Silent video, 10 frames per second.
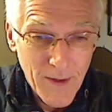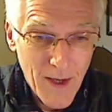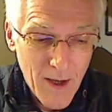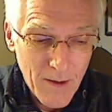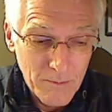
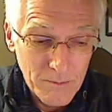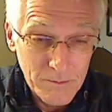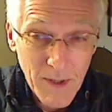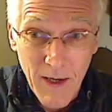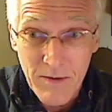
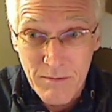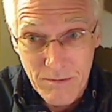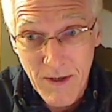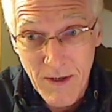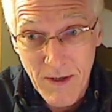um, as
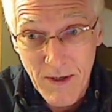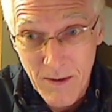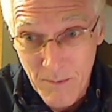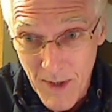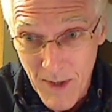
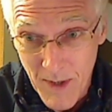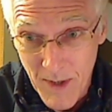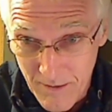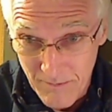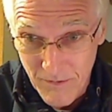recommended,
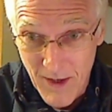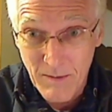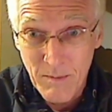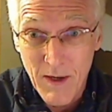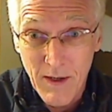in
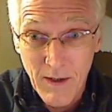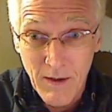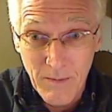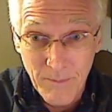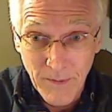fact, by
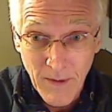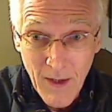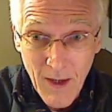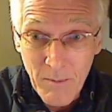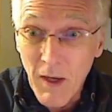um,
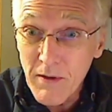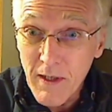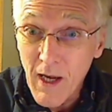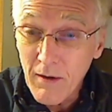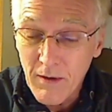
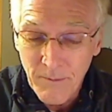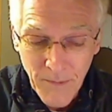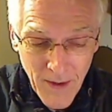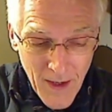Martin Callanan.